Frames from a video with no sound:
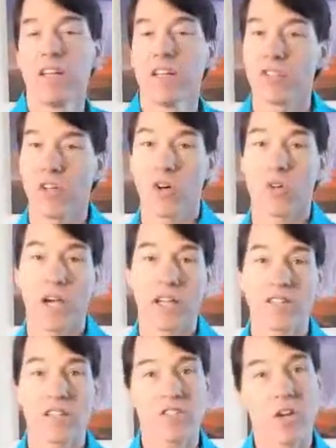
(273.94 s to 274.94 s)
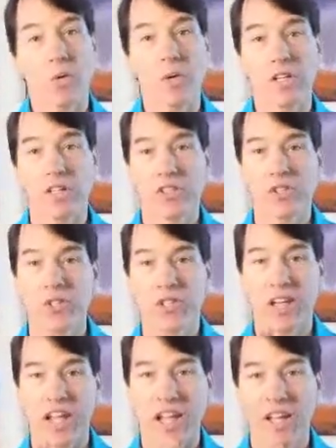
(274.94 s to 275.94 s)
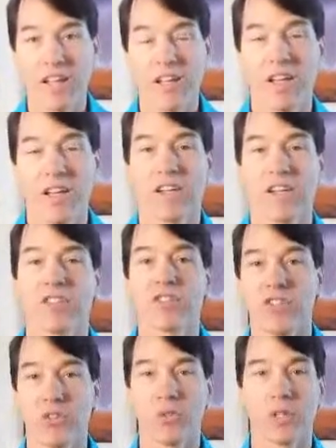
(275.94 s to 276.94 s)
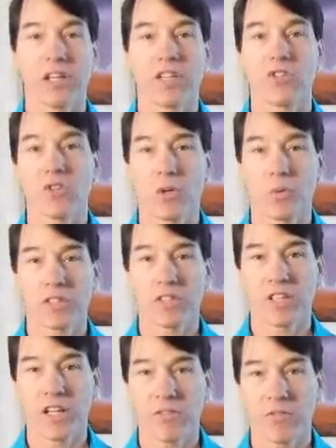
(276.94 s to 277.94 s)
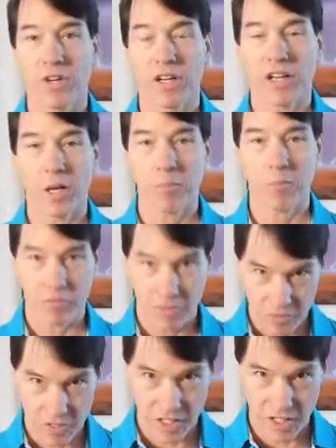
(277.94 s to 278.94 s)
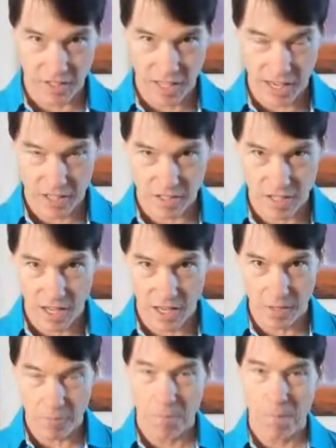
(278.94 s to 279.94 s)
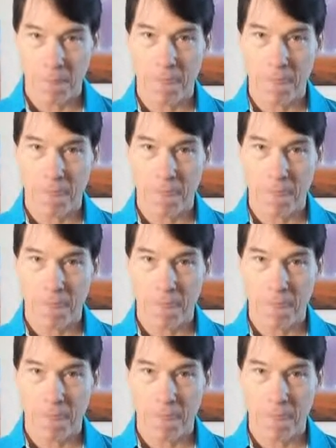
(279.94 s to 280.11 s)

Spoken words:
So guys, that's all we're going to do today. Just going to do a nice short one today on April 15th, tax day.